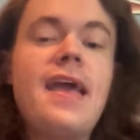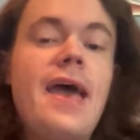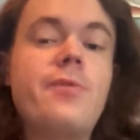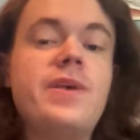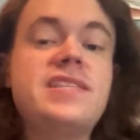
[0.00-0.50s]

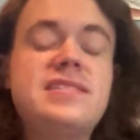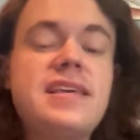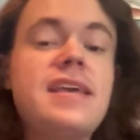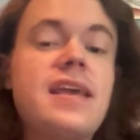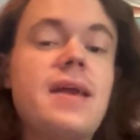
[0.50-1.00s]
And we
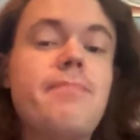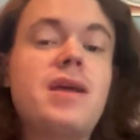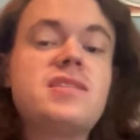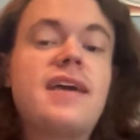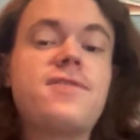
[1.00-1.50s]
see,
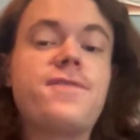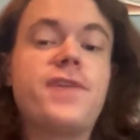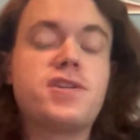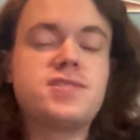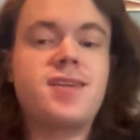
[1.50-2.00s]
much like the
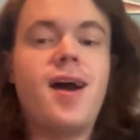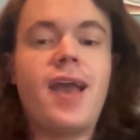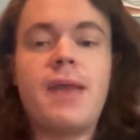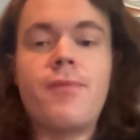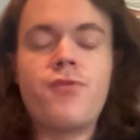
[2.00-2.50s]
first
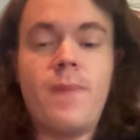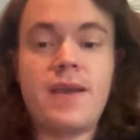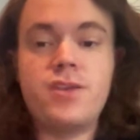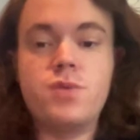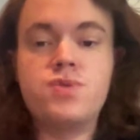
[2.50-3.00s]
time
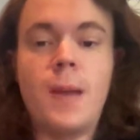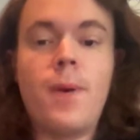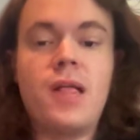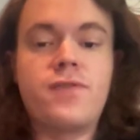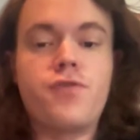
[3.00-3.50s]
Rebecca used up
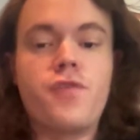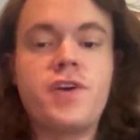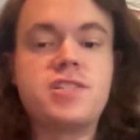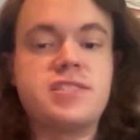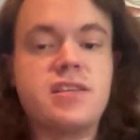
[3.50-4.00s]
all of her
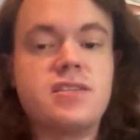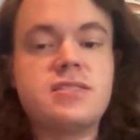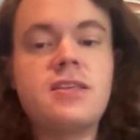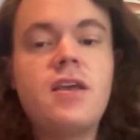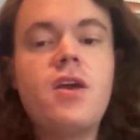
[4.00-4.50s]
reverses,